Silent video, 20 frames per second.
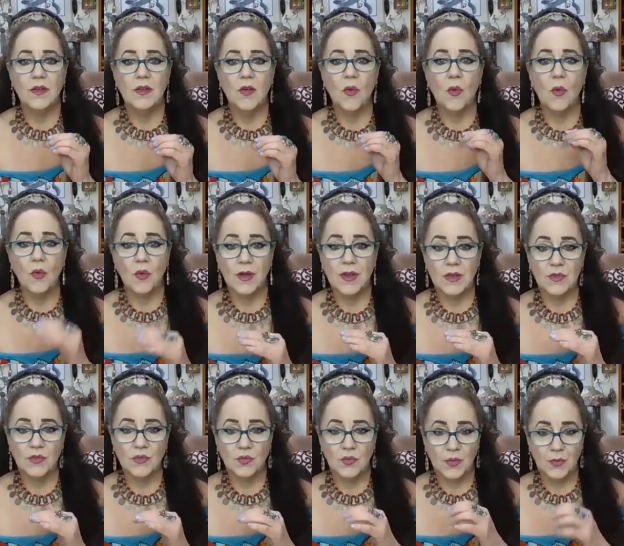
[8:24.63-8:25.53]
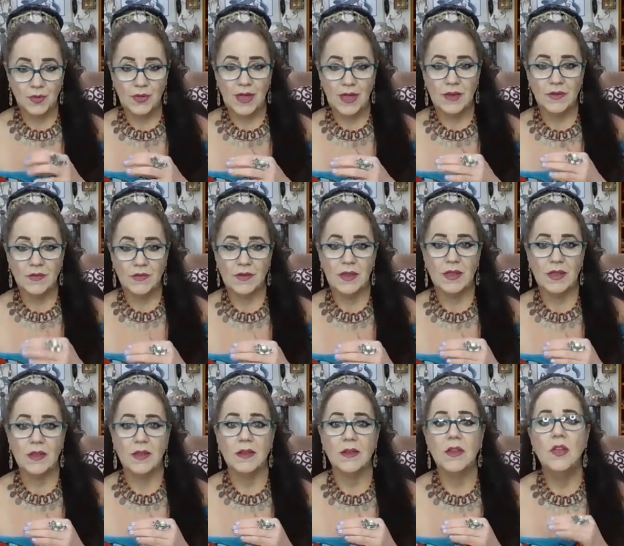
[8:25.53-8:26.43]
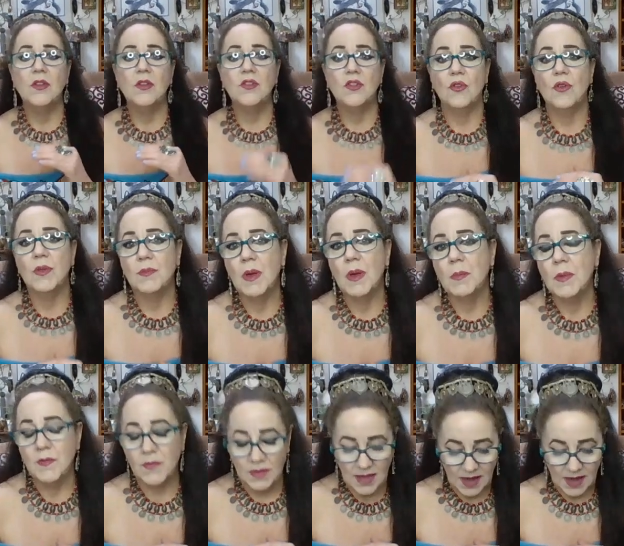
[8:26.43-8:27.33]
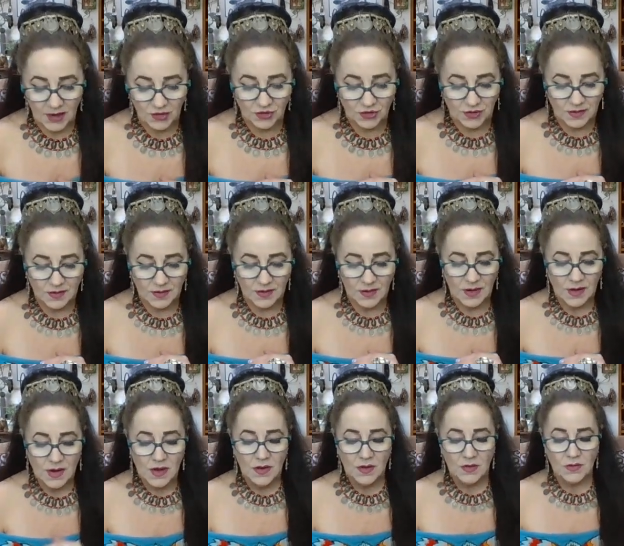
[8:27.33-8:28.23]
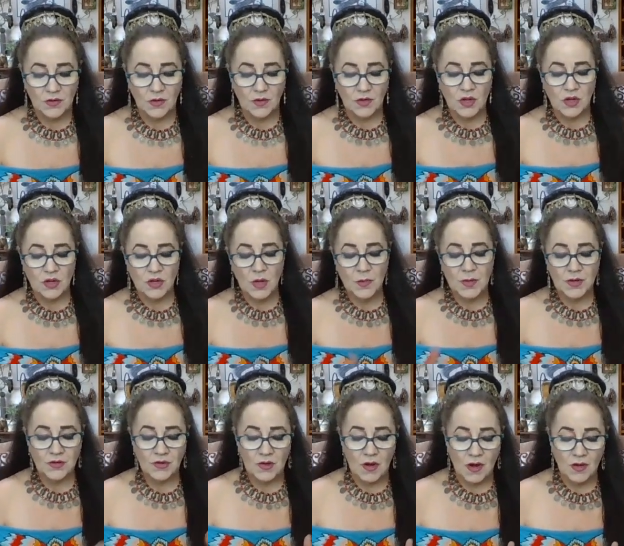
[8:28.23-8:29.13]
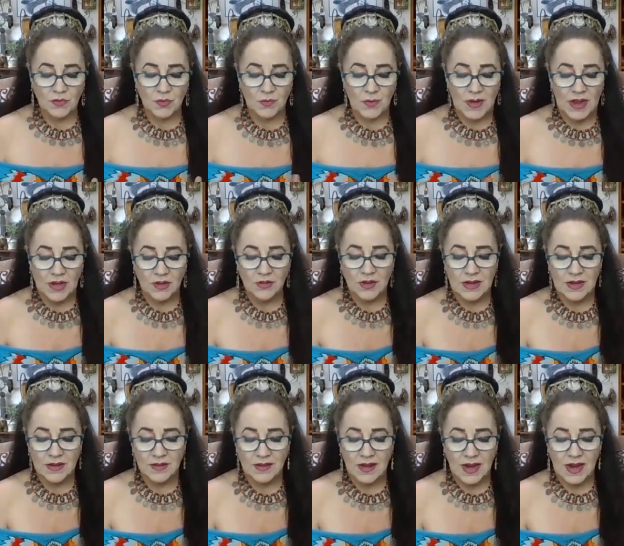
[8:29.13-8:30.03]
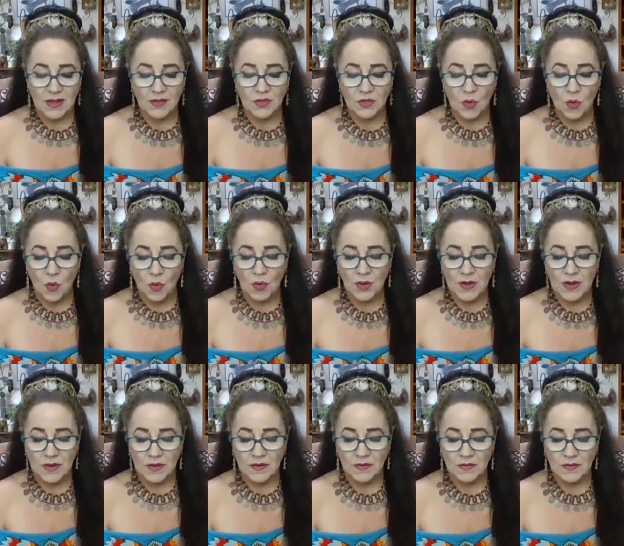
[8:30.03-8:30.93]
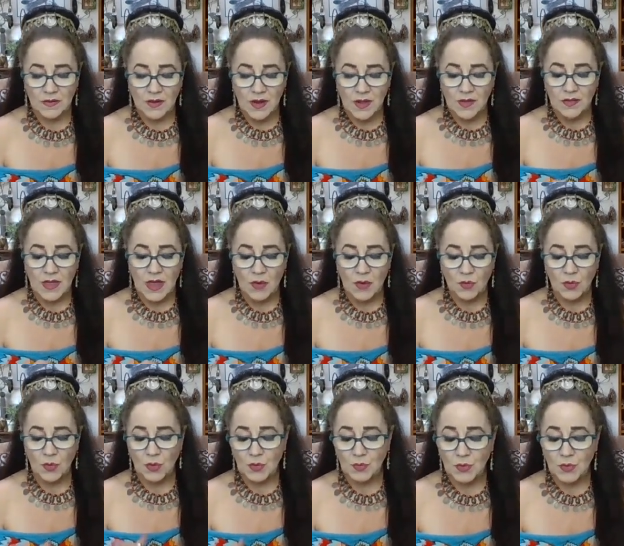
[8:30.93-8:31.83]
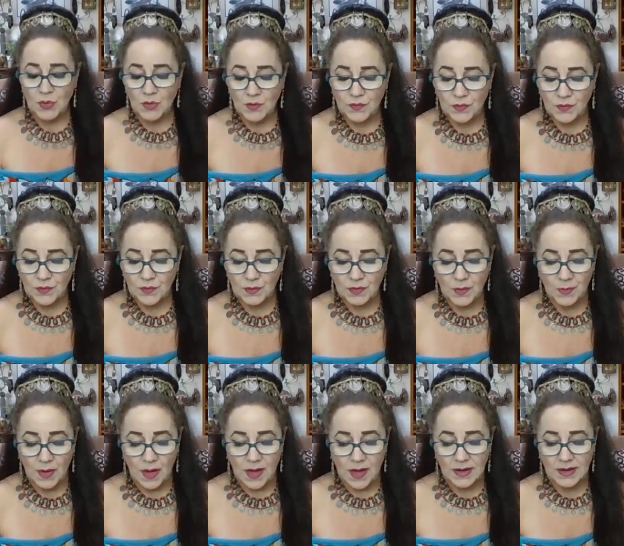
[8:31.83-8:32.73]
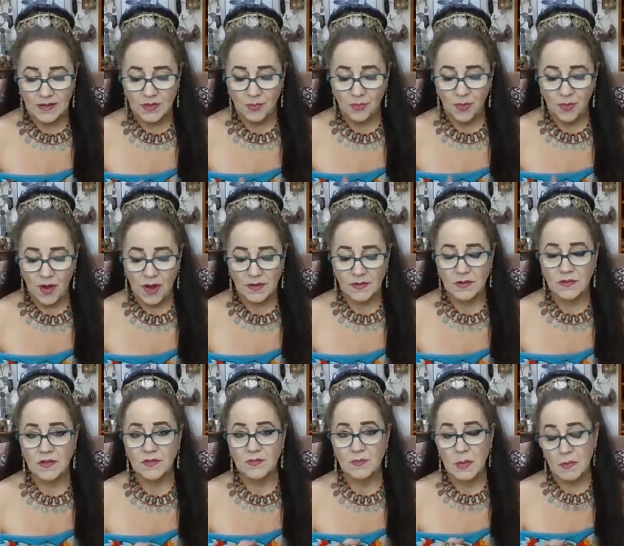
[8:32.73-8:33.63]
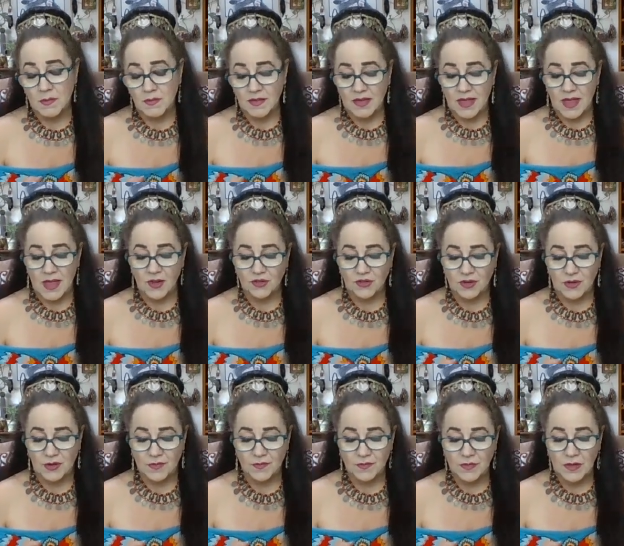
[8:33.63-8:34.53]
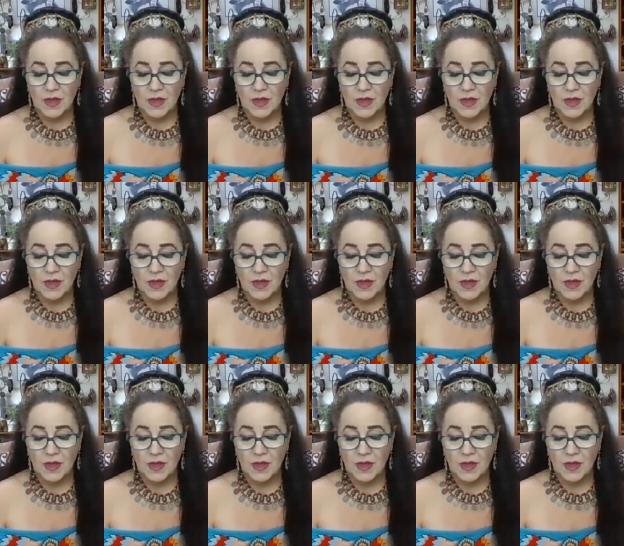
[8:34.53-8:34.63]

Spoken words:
organs were placed in during mummification. So the canopic jars are made to contain the organs that were removed from the body in the process of mummification.